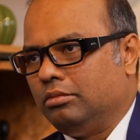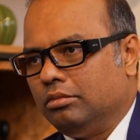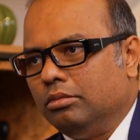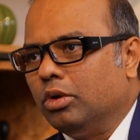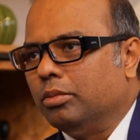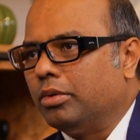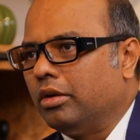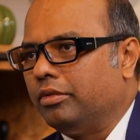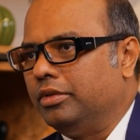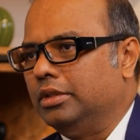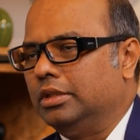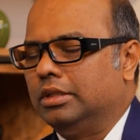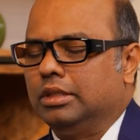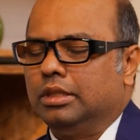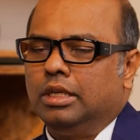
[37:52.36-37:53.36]
booked
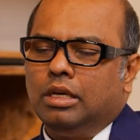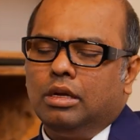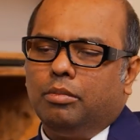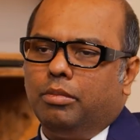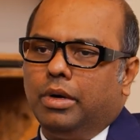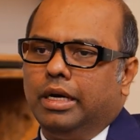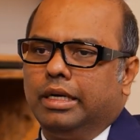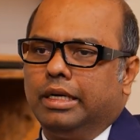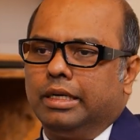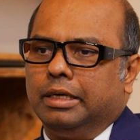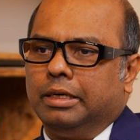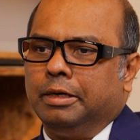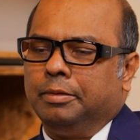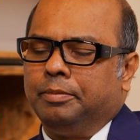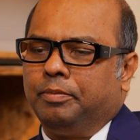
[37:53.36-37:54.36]
profits. But
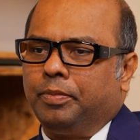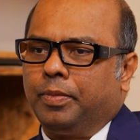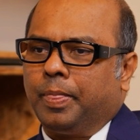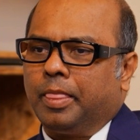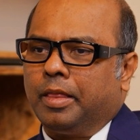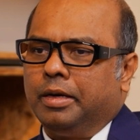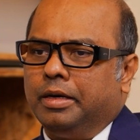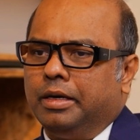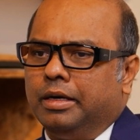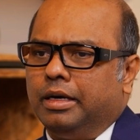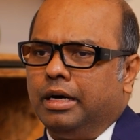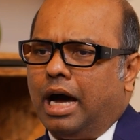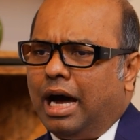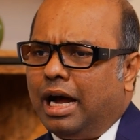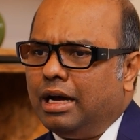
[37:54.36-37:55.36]

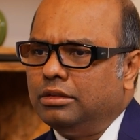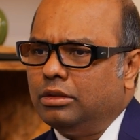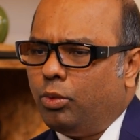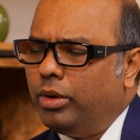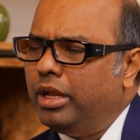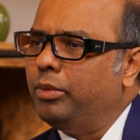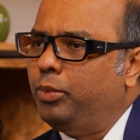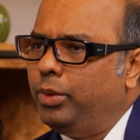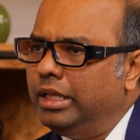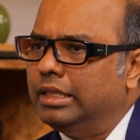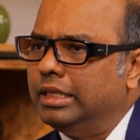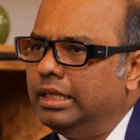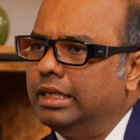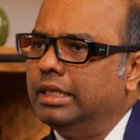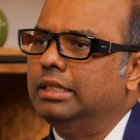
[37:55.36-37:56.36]
the way we
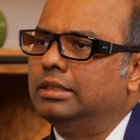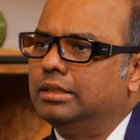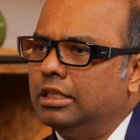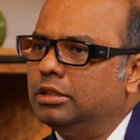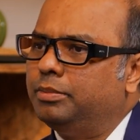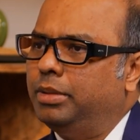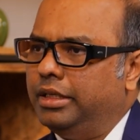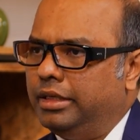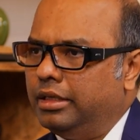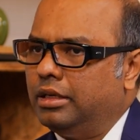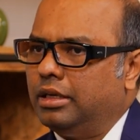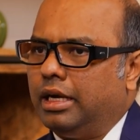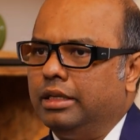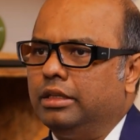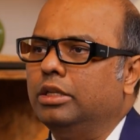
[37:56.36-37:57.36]
think in such period,
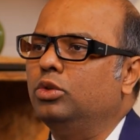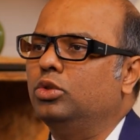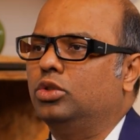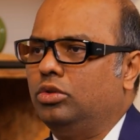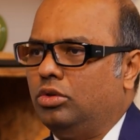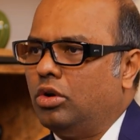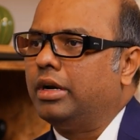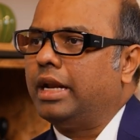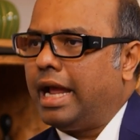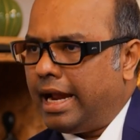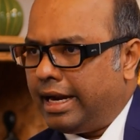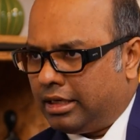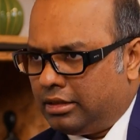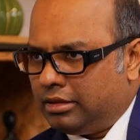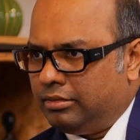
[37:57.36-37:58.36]
I think you should not
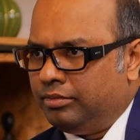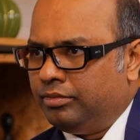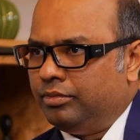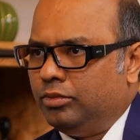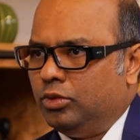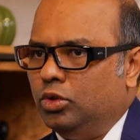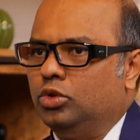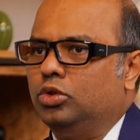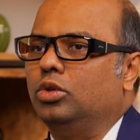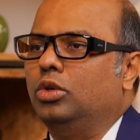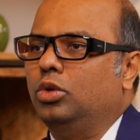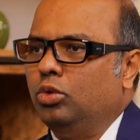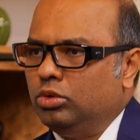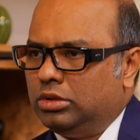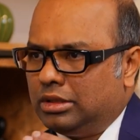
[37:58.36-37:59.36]
act. You
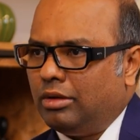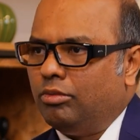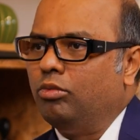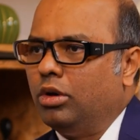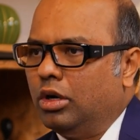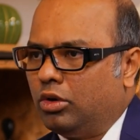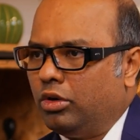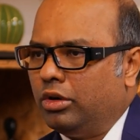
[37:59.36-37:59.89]
should do some work